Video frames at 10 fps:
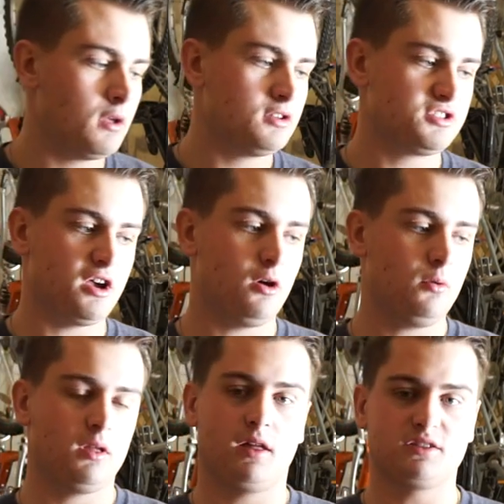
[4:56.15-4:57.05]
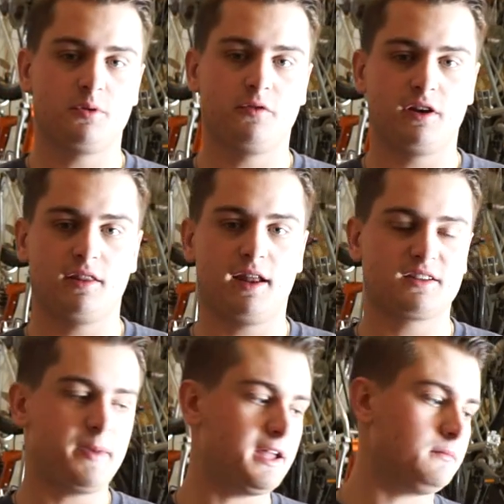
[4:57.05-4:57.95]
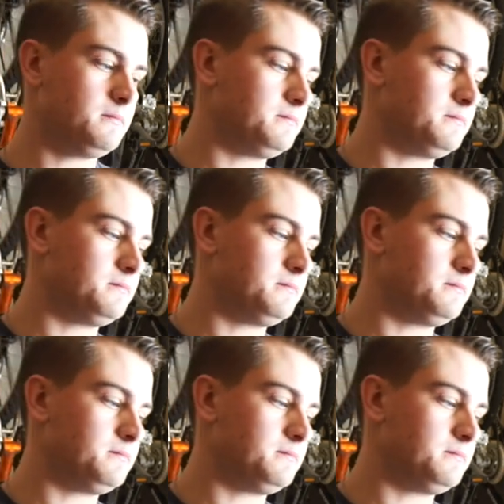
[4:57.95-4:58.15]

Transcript: So let's move into the next bait.